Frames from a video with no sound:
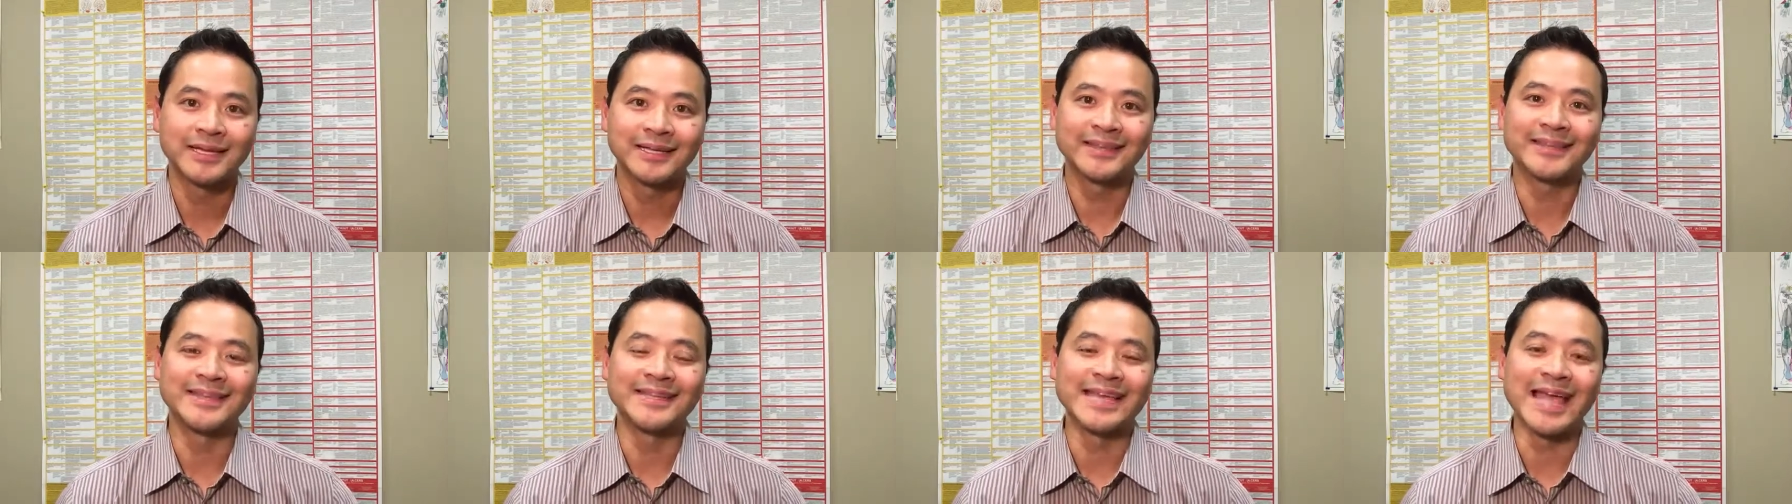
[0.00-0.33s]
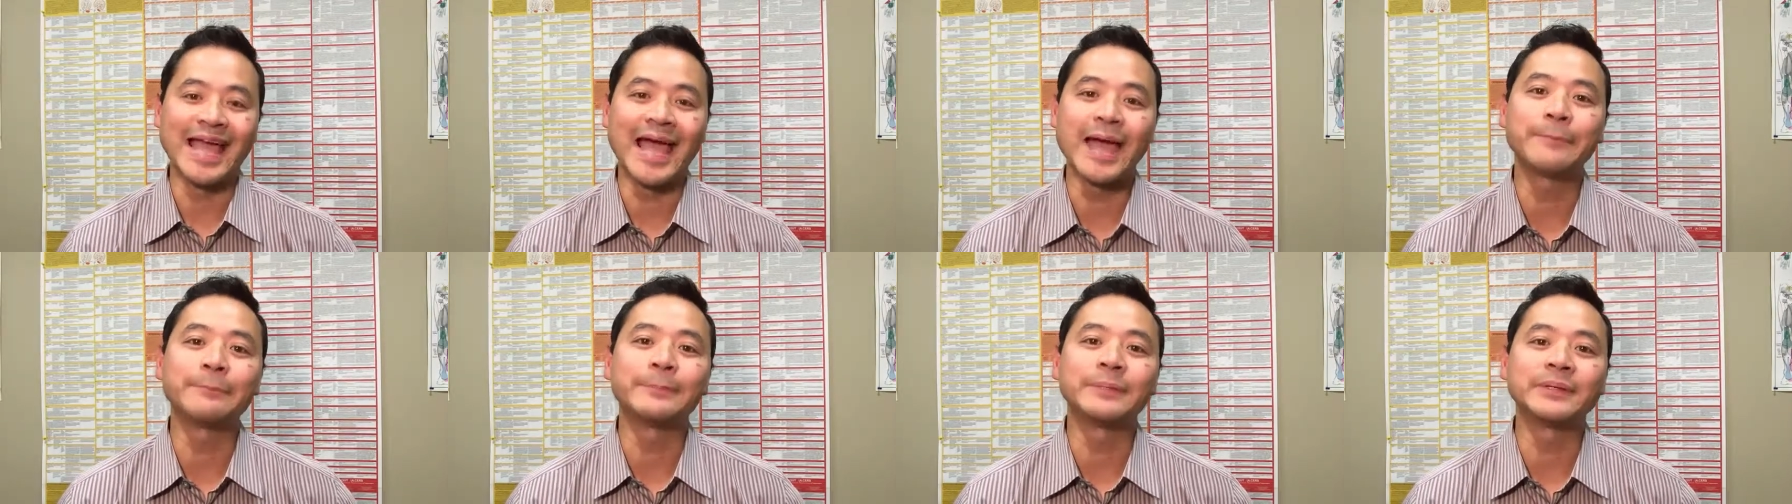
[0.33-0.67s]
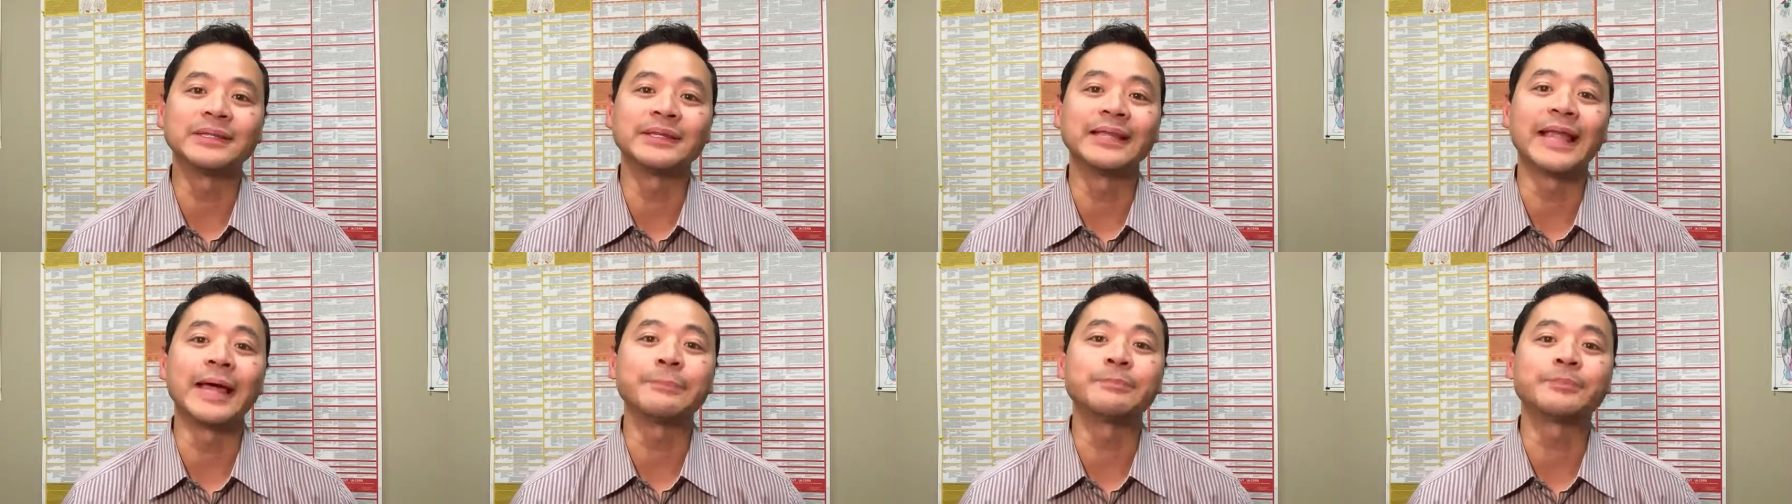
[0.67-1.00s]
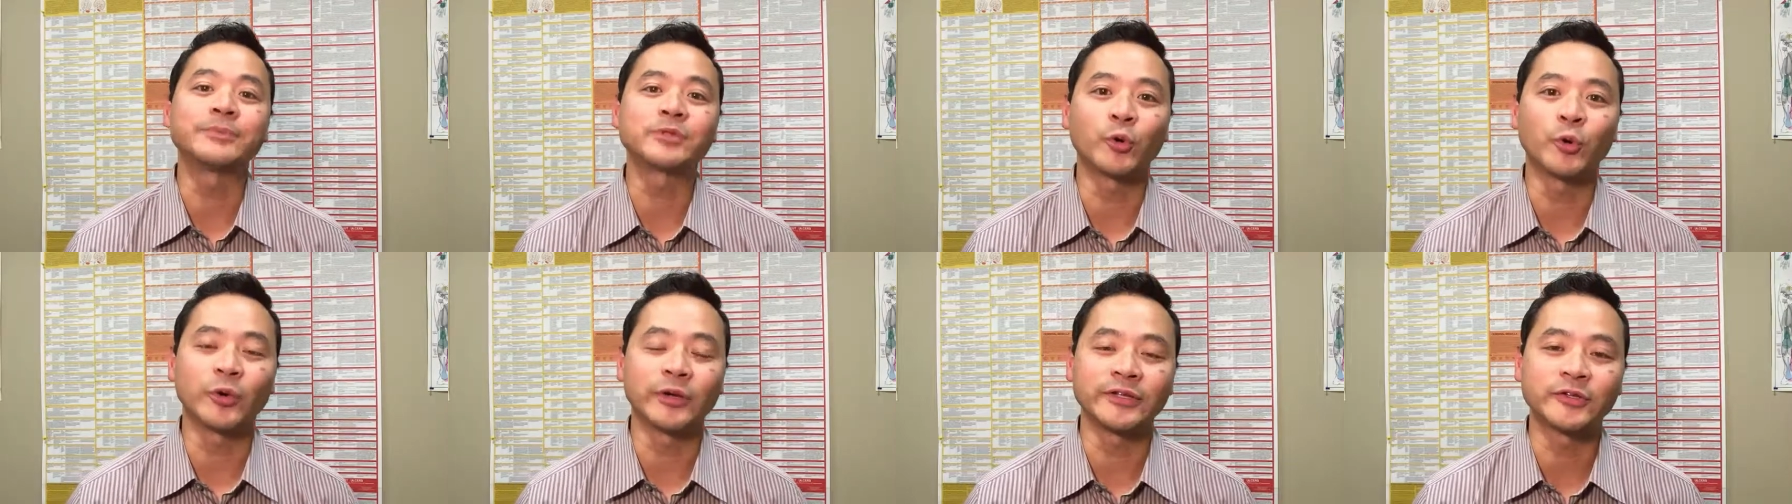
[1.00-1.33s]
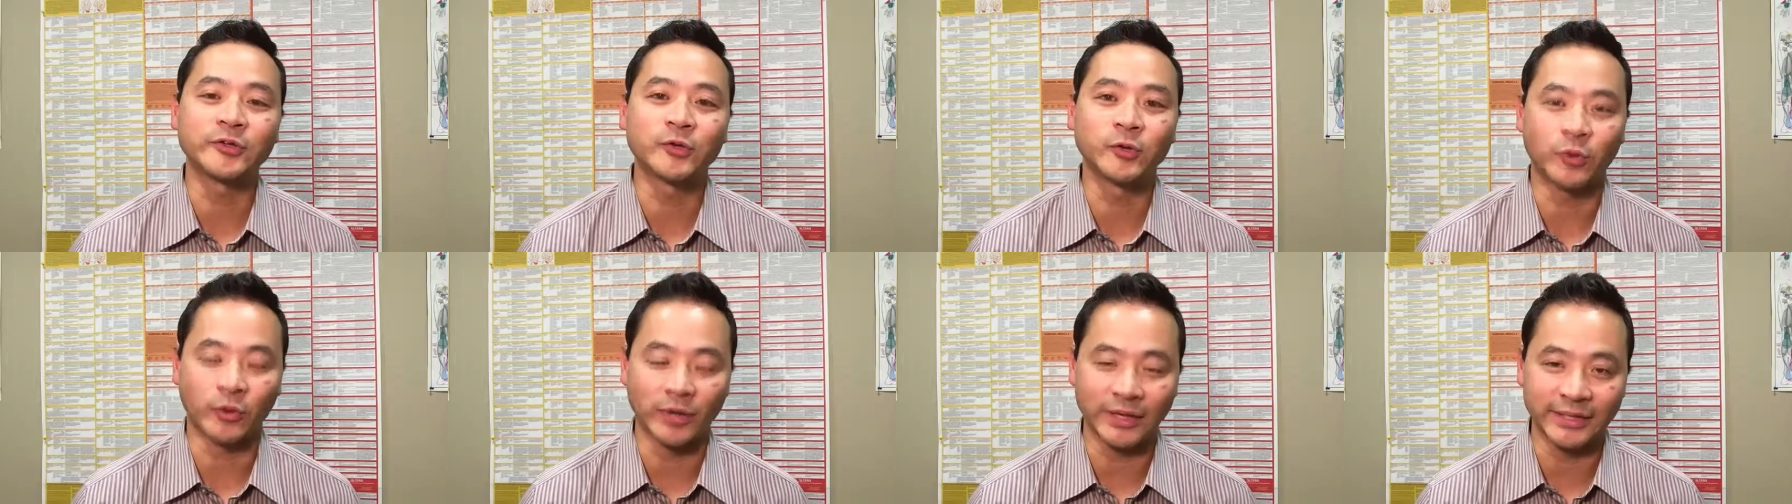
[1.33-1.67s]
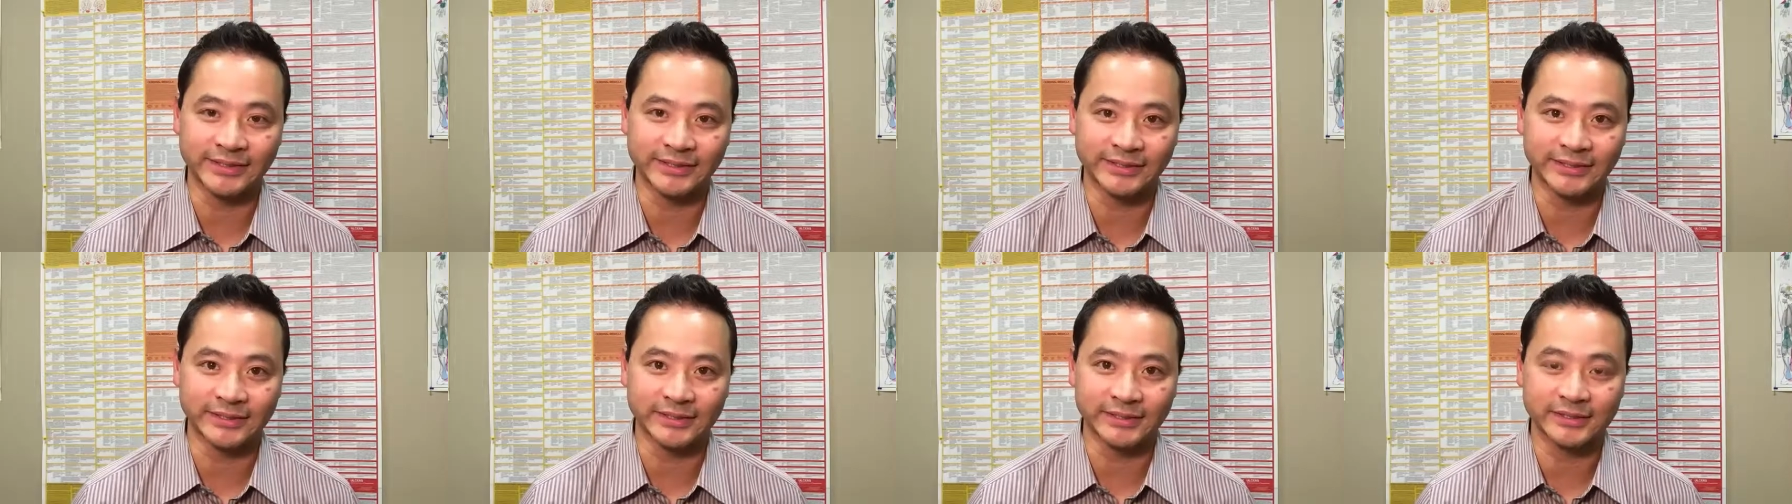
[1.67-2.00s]
the epileptoid
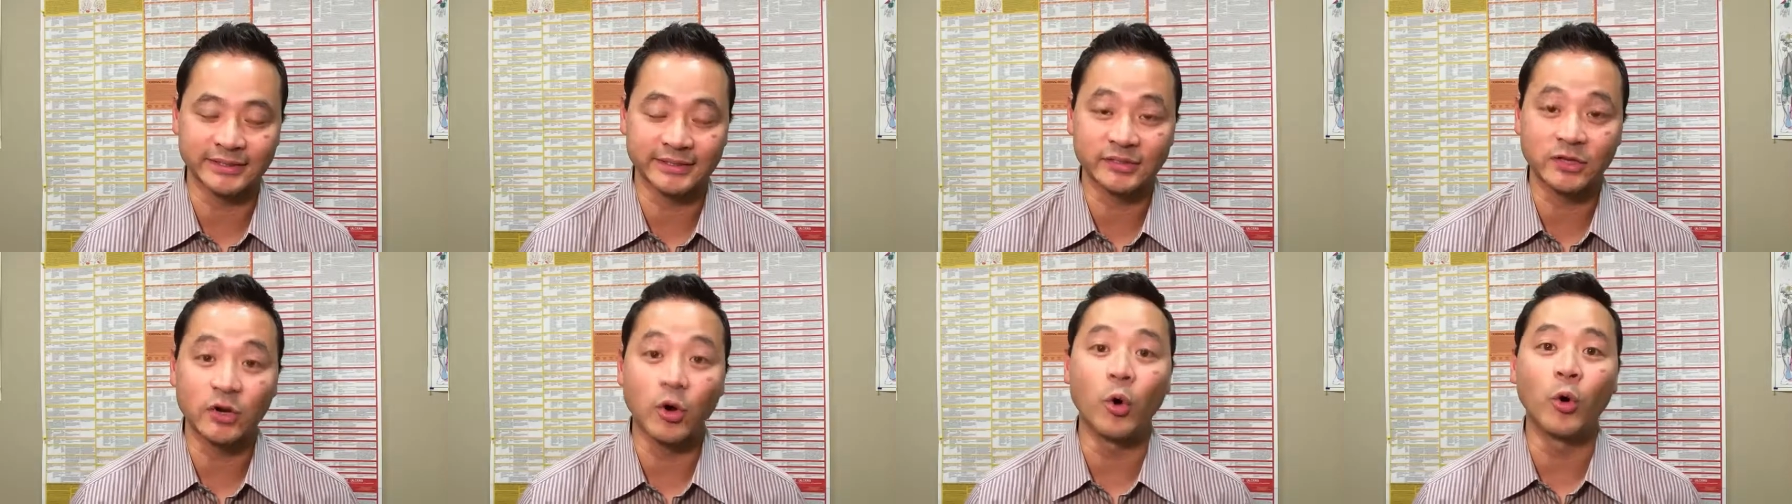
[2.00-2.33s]
crisis,